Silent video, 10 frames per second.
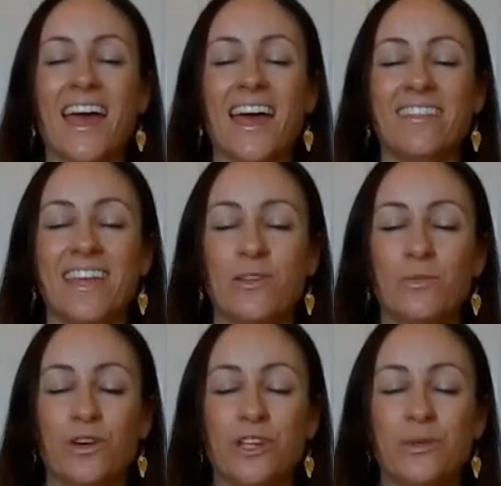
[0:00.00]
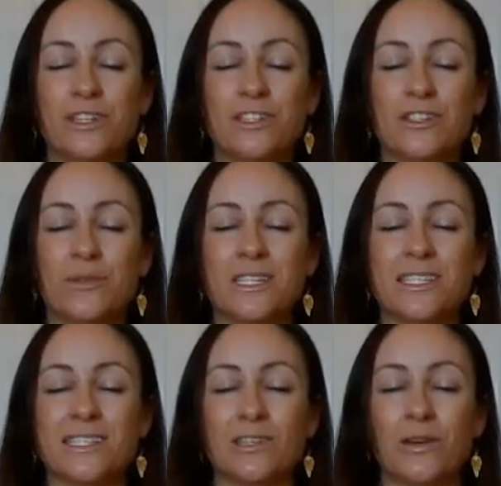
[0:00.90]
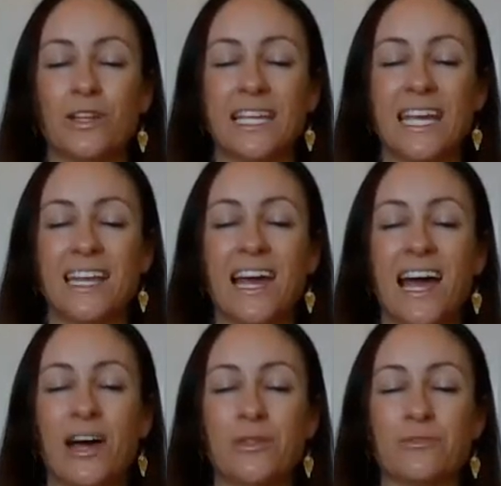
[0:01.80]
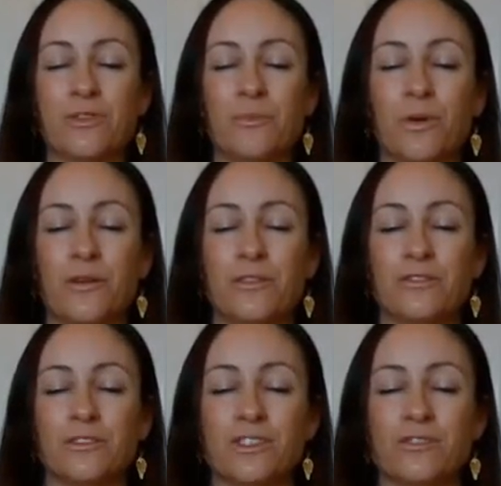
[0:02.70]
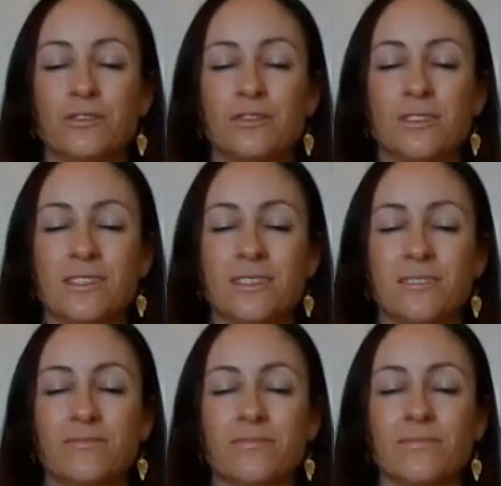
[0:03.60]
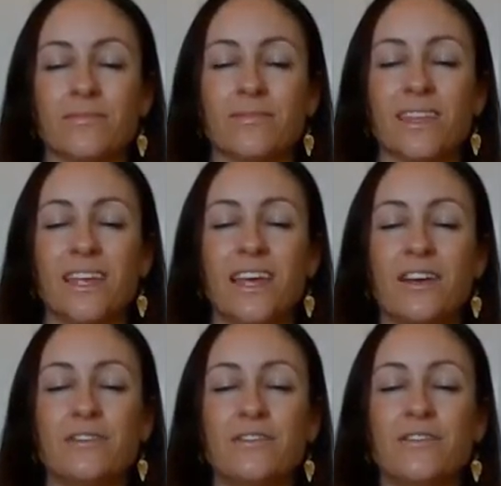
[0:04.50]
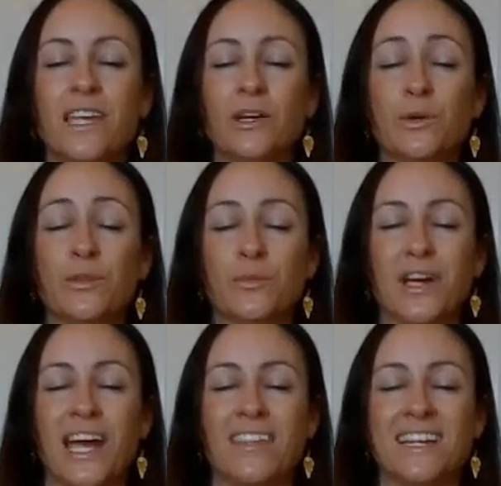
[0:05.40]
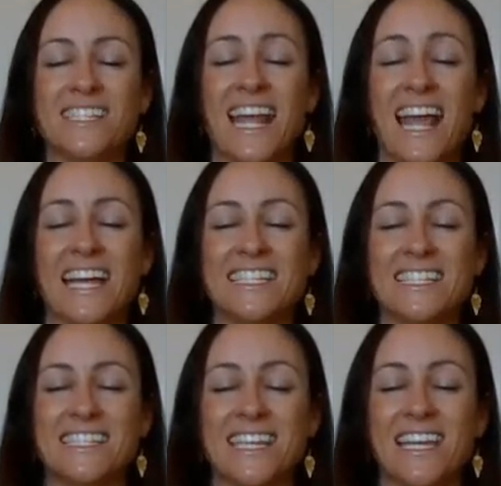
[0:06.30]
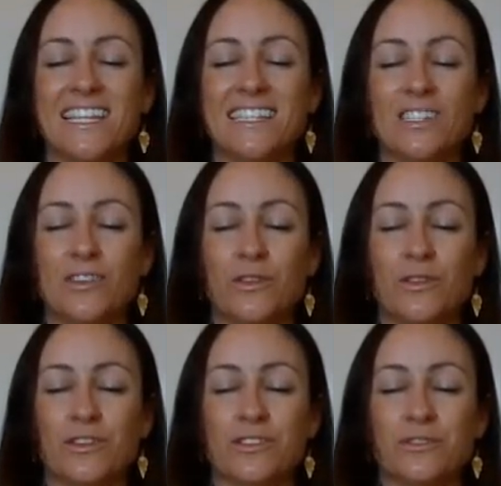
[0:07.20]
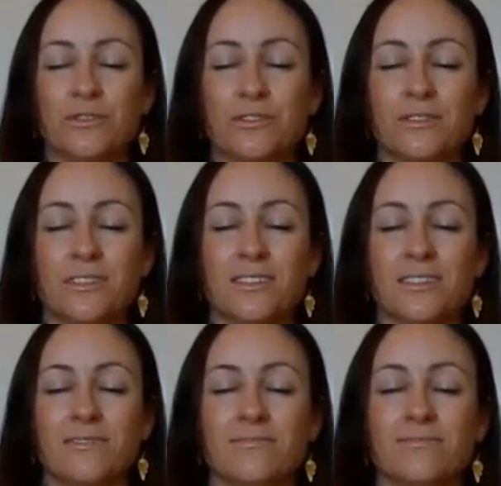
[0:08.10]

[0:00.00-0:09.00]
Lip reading: And then what you want to do is slowly inhale through both nostrils. Feel the breath as it enters into your nostrils.